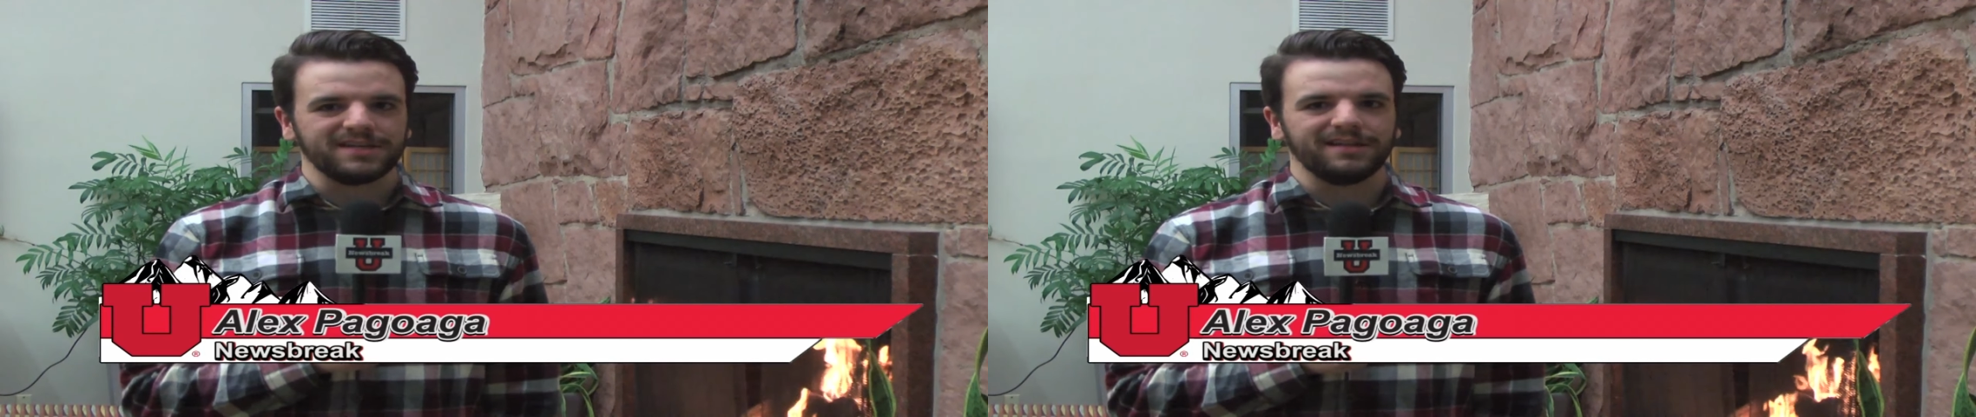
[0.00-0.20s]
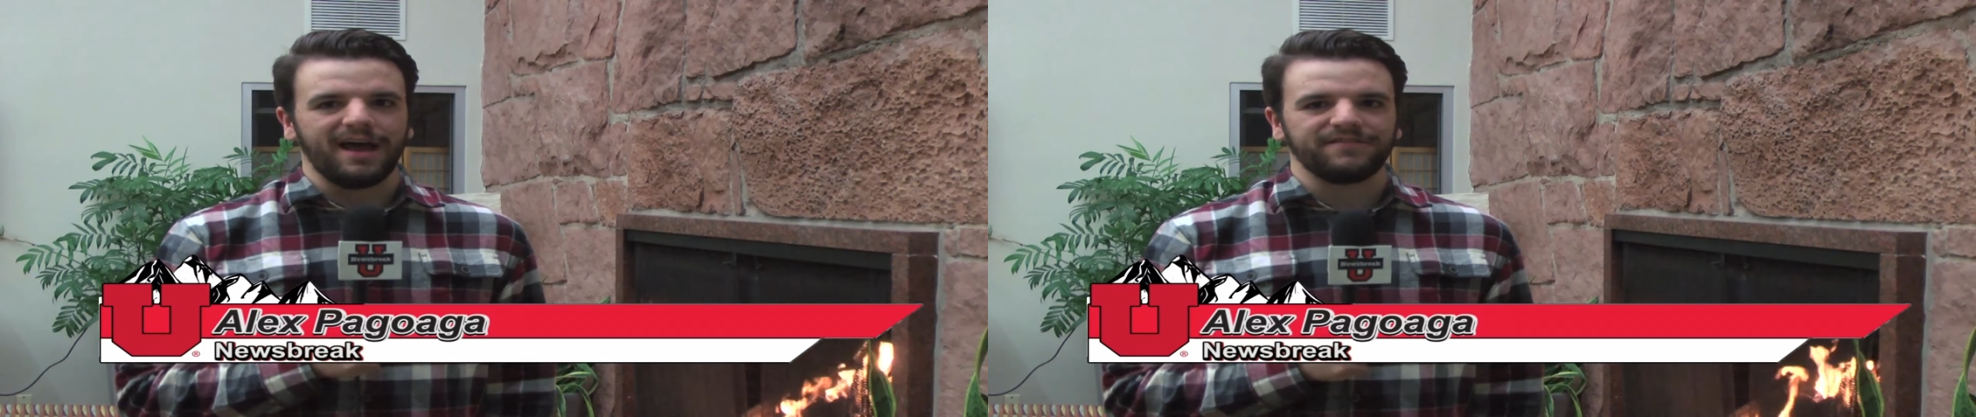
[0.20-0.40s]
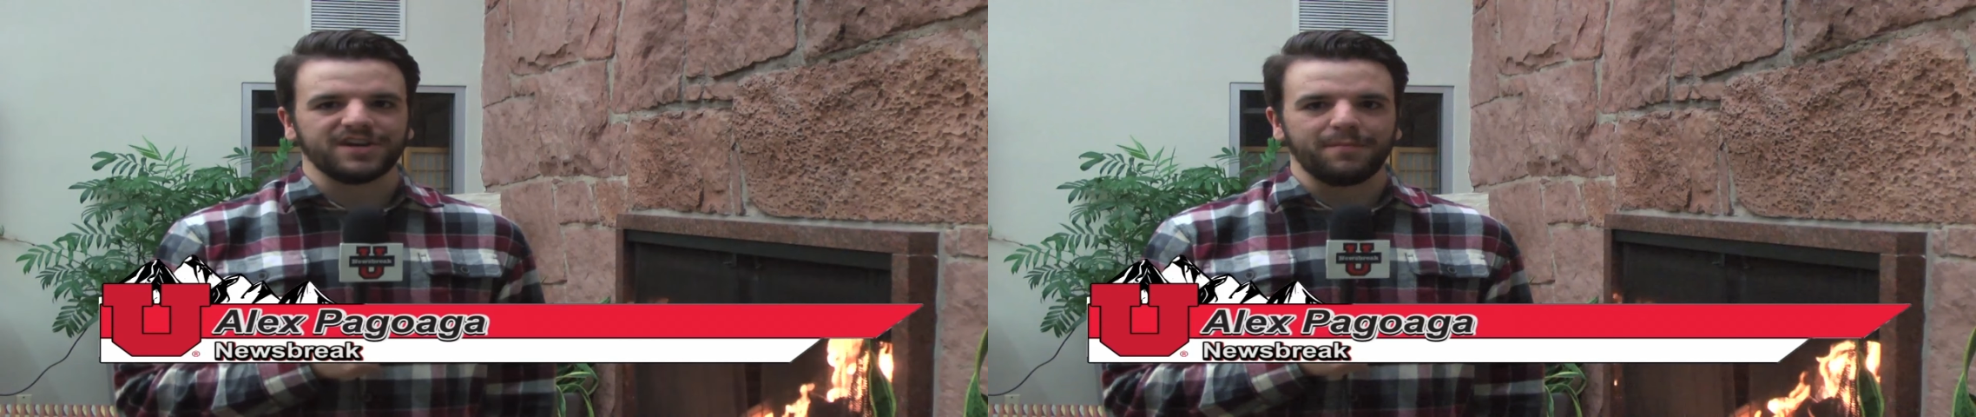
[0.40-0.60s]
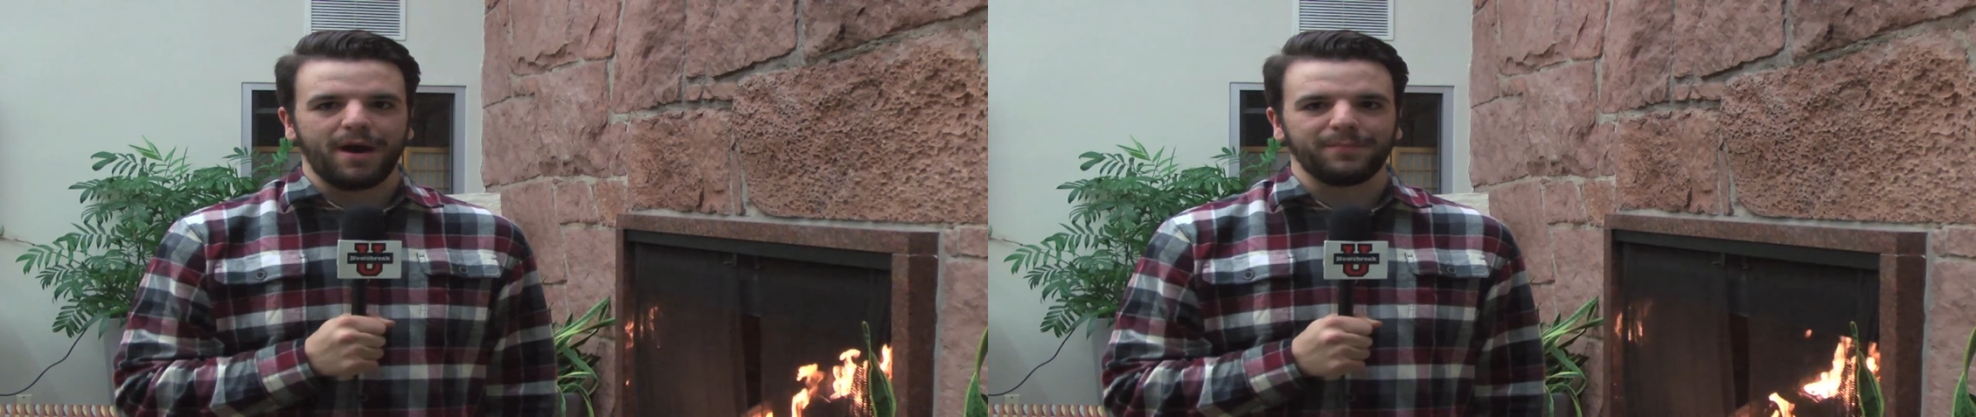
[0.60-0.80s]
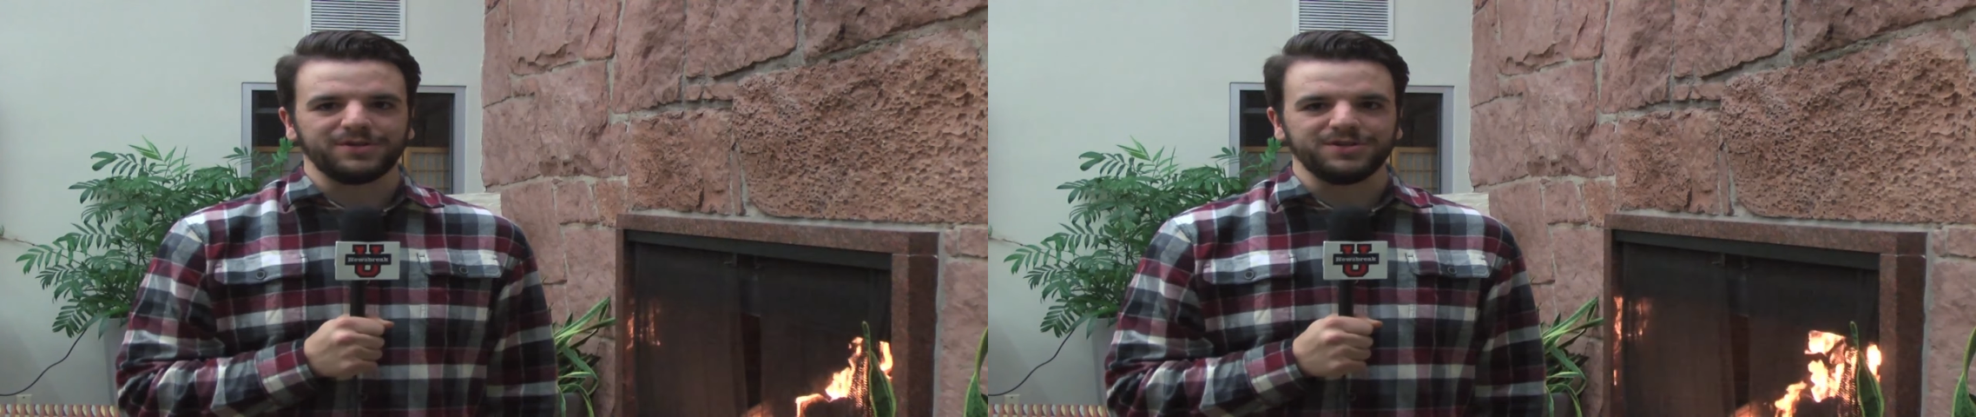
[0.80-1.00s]
in a lifetime
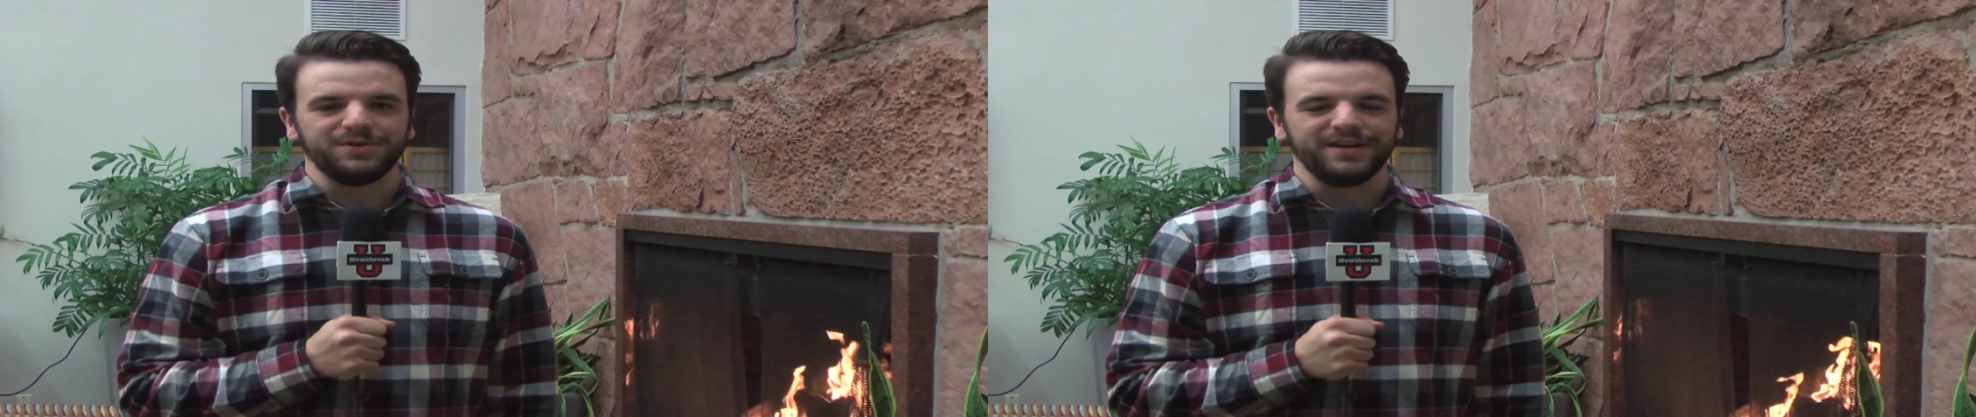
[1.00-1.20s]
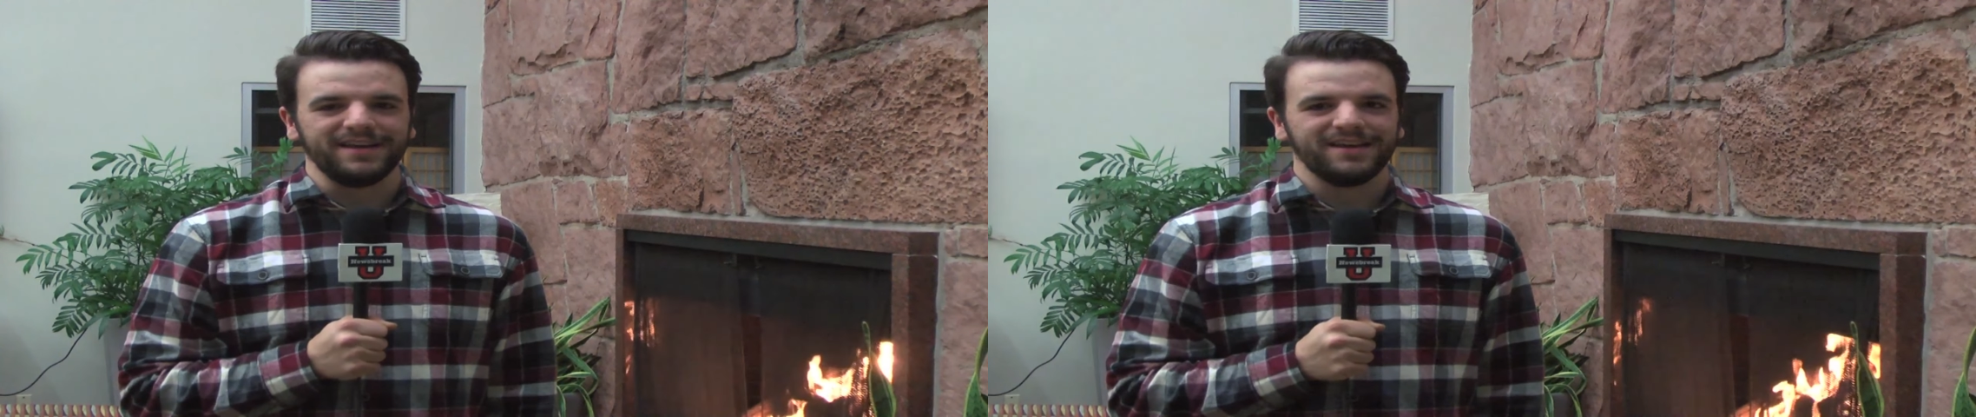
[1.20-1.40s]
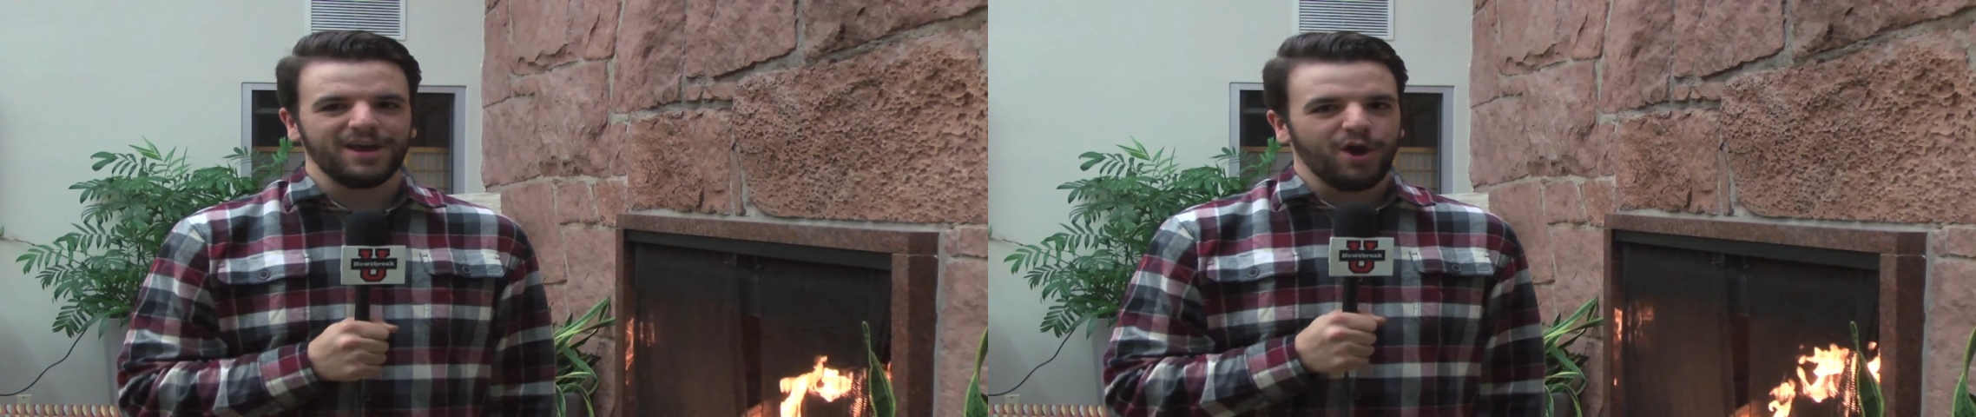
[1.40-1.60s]
opportunity.